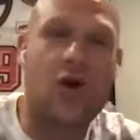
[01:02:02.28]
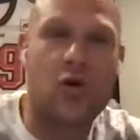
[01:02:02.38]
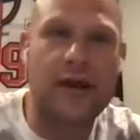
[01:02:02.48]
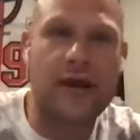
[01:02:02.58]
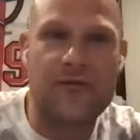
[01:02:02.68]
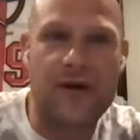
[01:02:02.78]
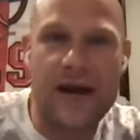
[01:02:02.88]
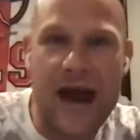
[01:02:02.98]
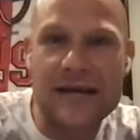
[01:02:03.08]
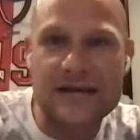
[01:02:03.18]
totally upfront
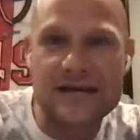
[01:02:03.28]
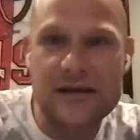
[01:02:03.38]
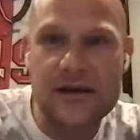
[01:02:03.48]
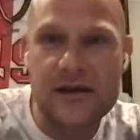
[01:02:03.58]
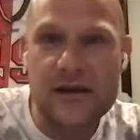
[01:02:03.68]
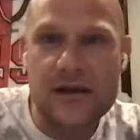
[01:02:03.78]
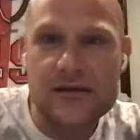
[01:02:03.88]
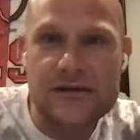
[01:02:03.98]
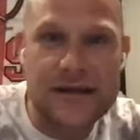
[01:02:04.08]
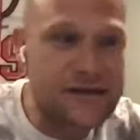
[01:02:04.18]
and honest.
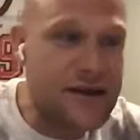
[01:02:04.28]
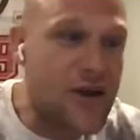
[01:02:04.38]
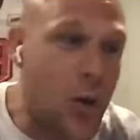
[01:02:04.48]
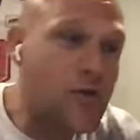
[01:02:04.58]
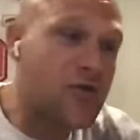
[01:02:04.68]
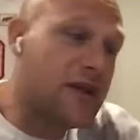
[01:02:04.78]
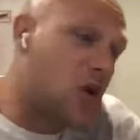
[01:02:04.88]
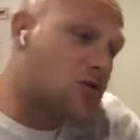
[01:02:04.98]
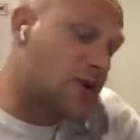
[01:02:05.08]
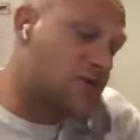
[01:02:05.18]
Saying, listen, no one really
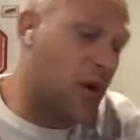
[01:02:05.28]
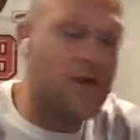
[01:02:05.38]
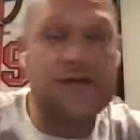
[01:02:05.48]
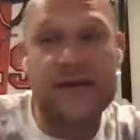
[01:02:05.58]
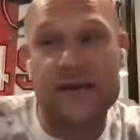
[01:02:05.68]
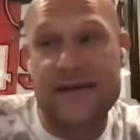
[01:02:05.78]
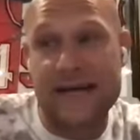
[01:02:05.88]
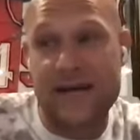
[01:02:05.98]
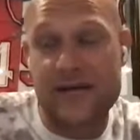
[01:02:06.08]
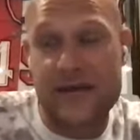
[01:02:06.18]
knows what it's worth until it's
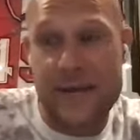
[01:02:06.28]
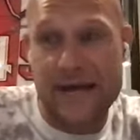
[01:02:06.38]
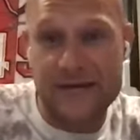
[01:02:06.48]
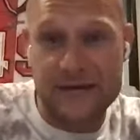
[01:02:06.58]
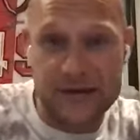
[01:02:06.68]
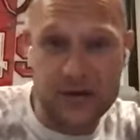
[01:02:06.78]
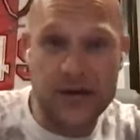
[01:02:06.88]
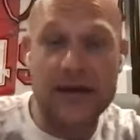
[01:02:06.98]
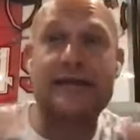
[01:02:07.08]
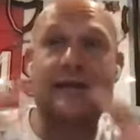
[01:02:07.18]
out there to the masses. Looking at